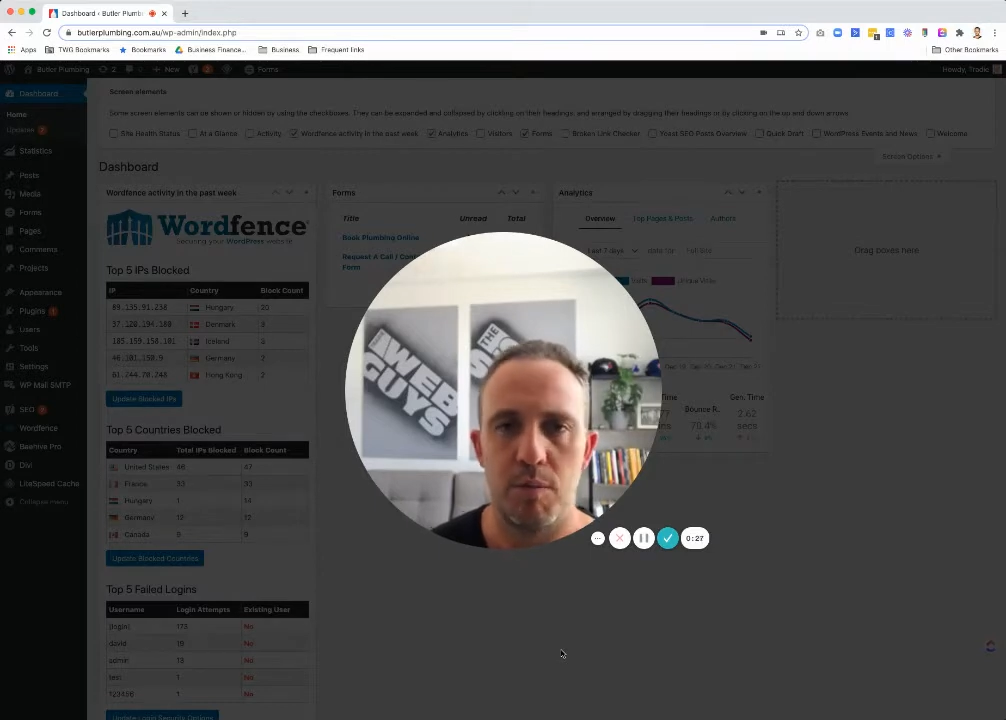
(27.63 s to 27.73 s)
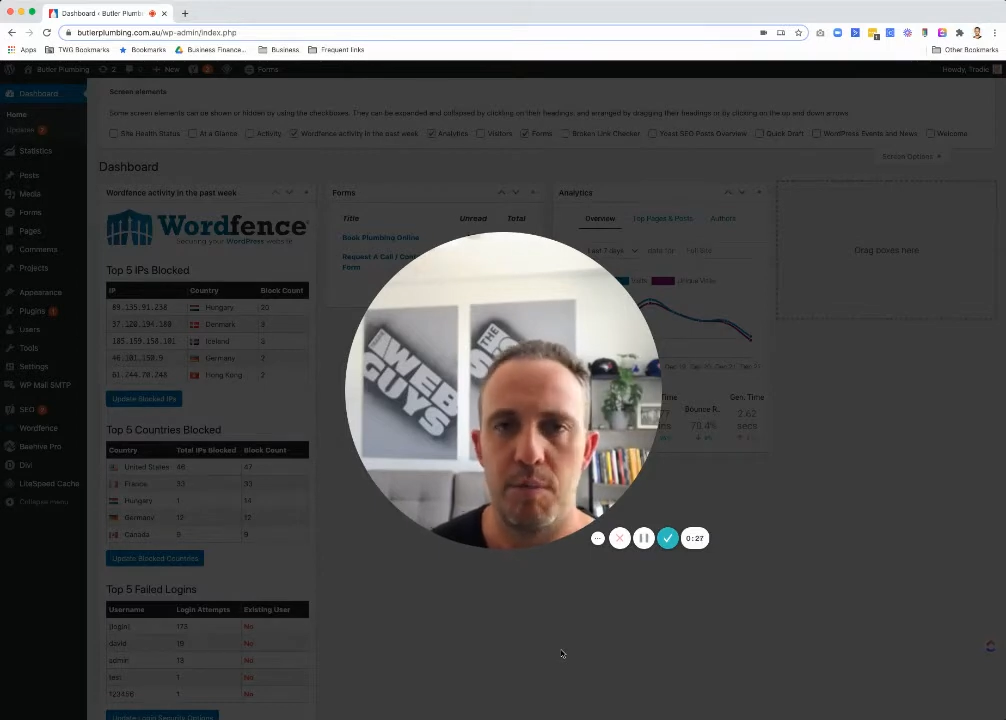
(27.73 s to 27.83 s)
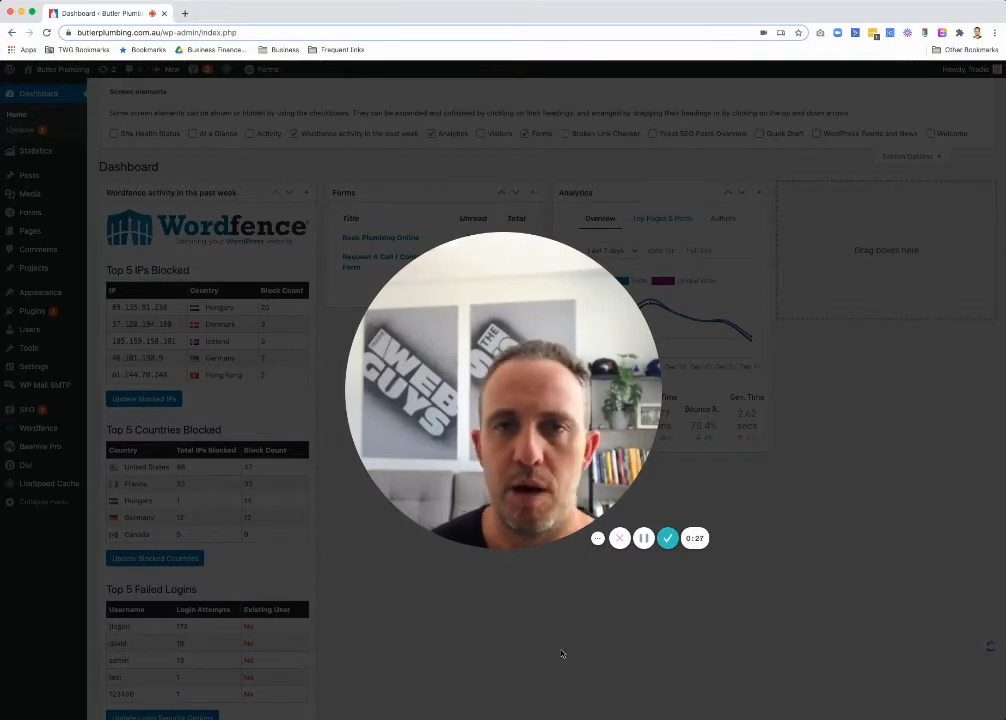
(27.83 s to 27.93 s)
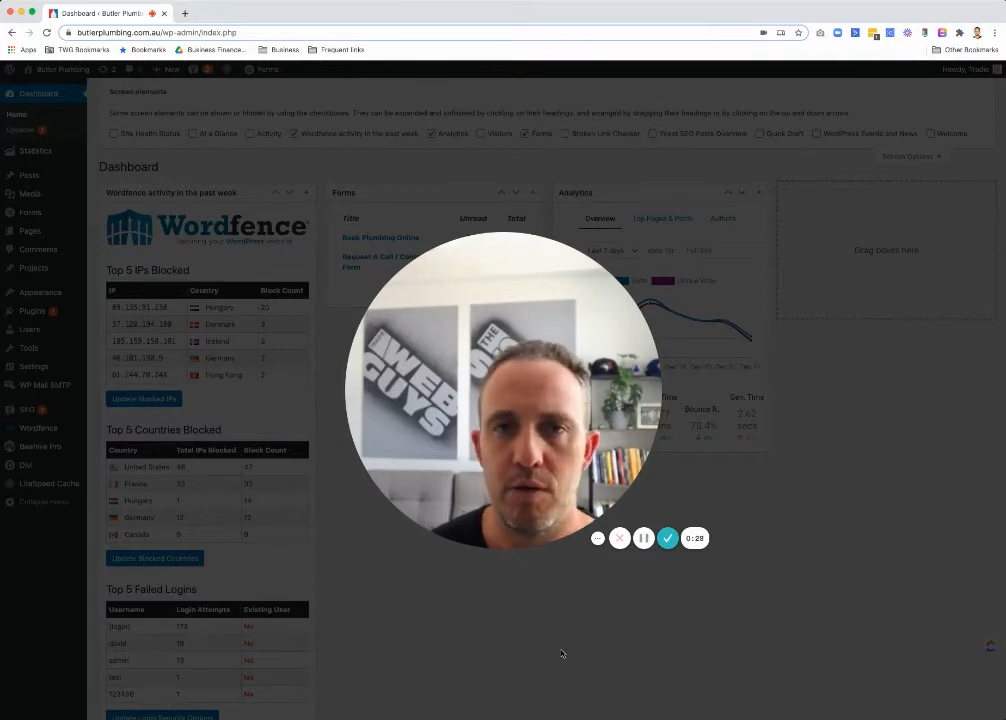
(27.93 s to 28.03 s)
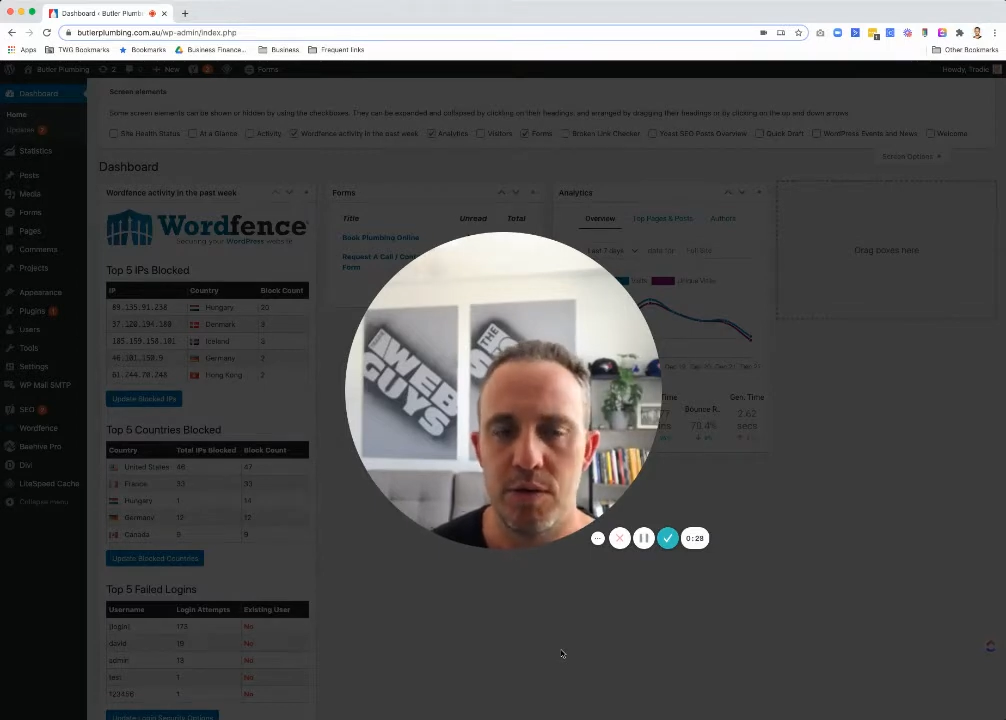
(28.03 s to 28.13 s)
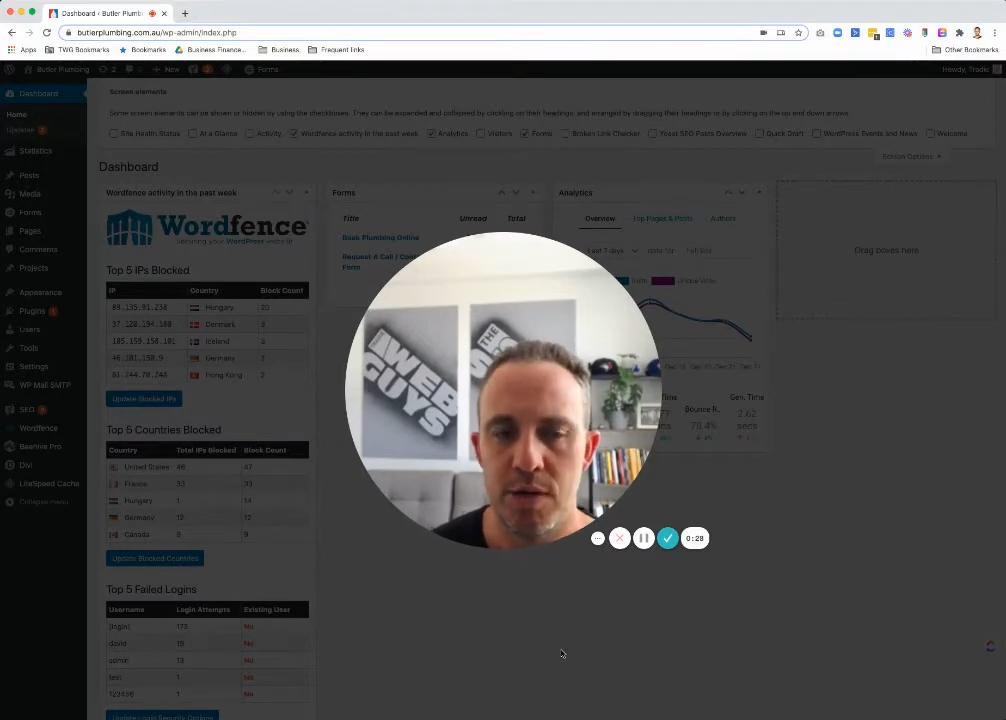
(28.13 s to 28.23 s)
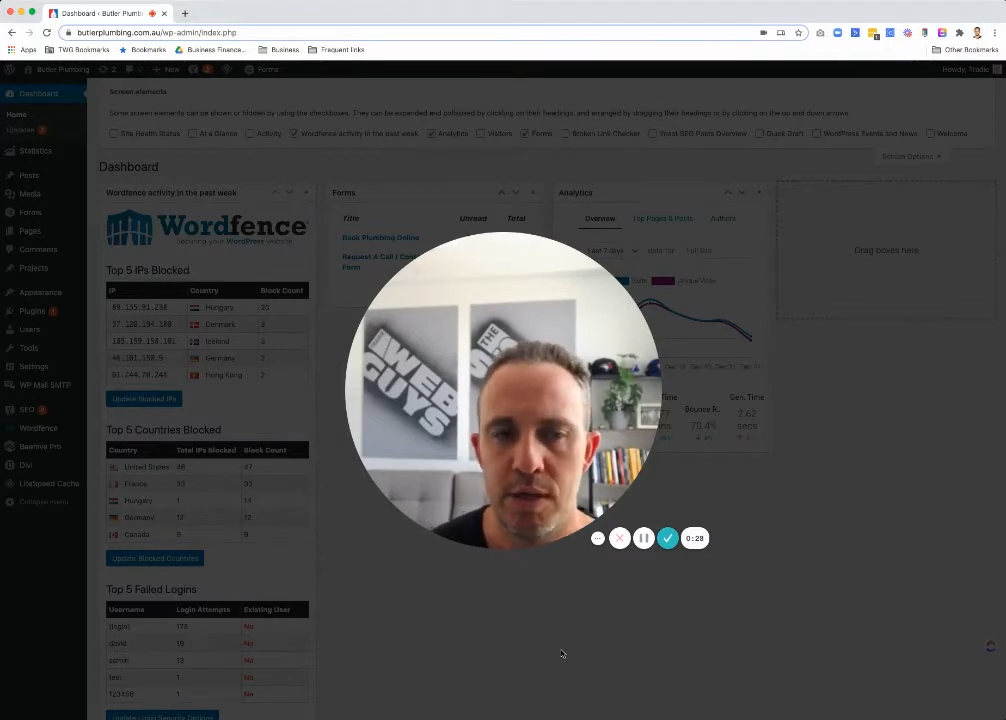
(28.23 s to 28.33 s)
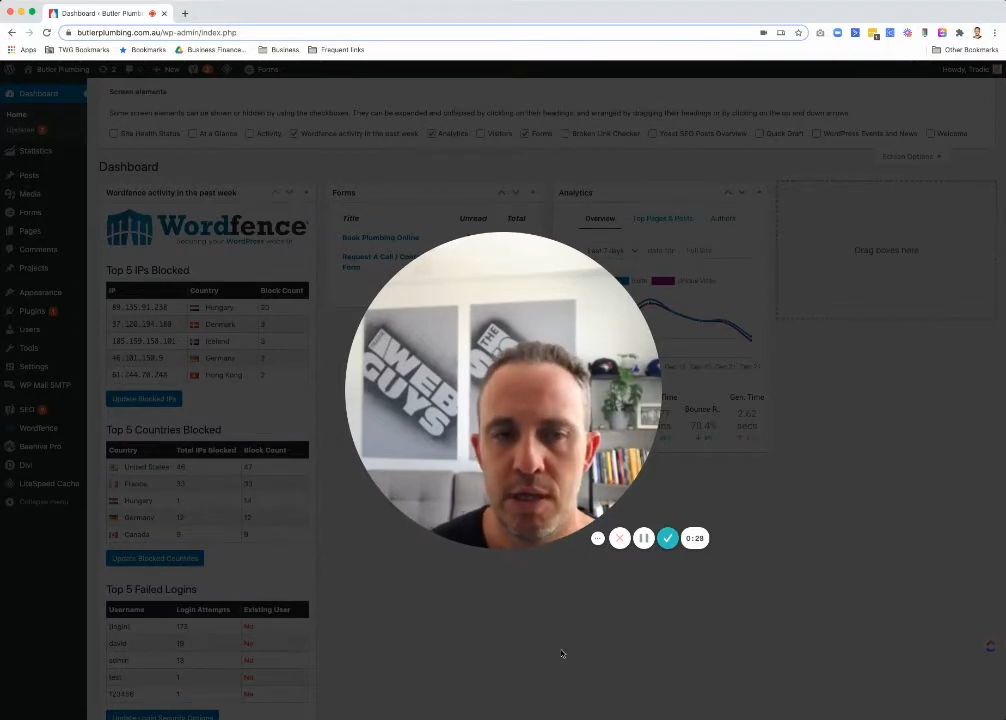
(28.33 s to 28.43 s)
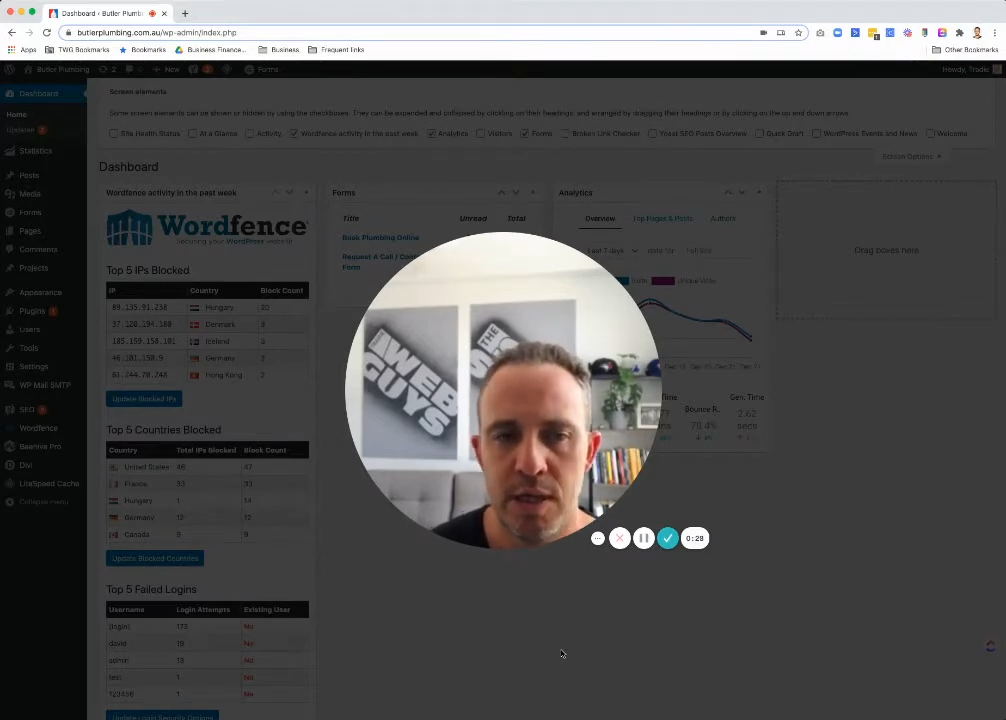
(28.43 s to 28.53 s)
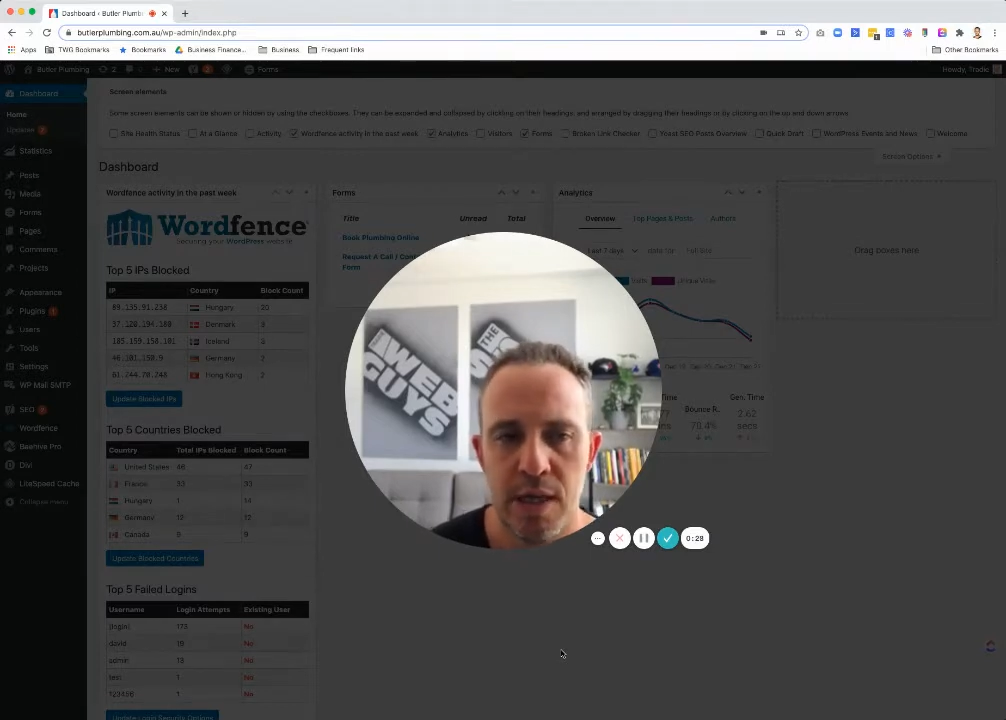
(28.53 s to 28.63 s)

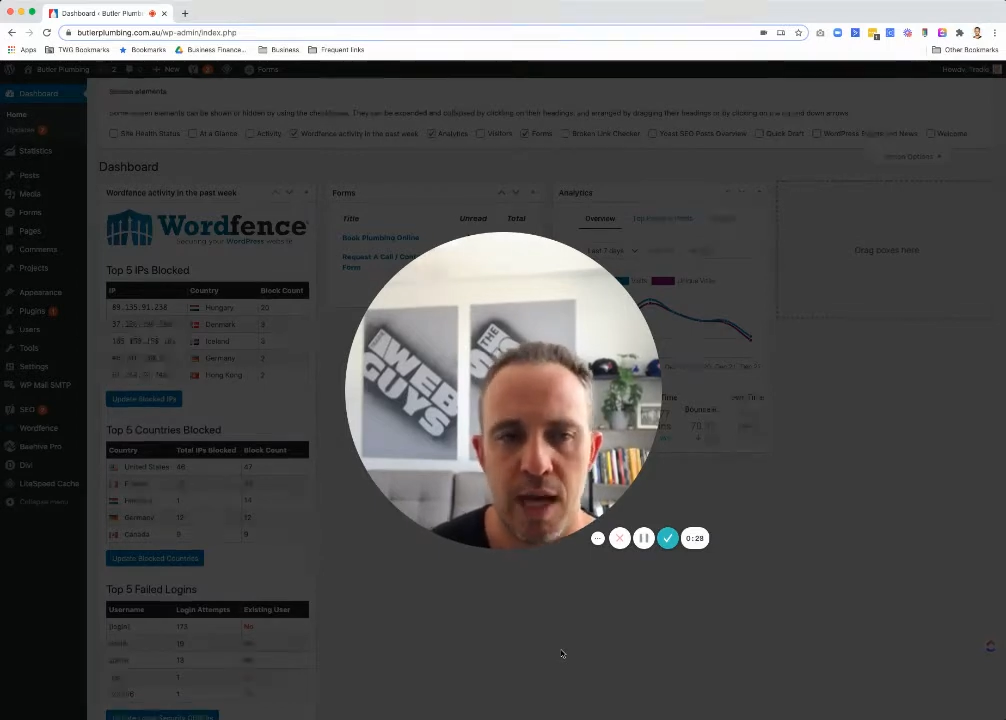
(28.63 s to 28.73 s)
pulse.